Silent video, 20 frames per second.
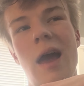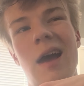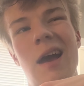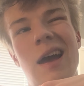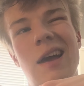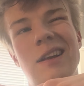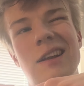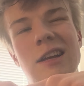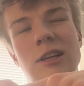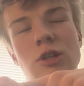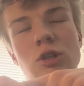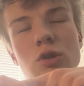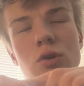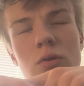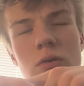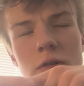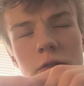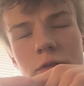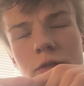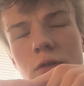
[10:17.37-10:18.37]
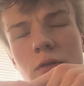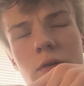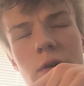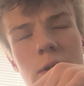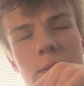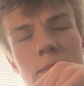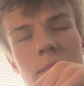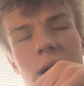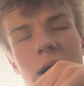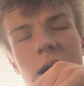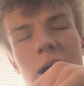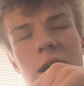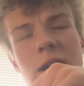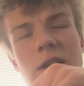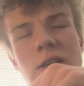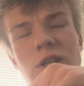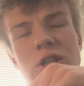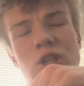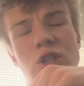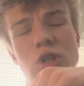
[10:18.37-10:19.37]
And they sort of do it
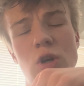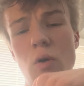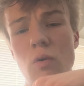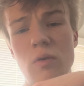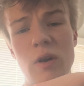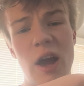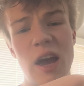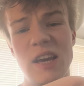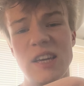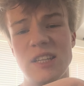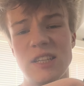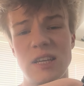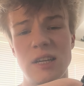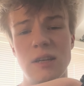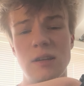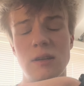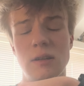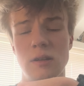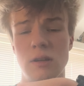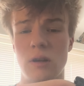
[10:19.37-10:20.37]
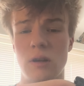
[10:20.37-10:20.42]
by showcasing the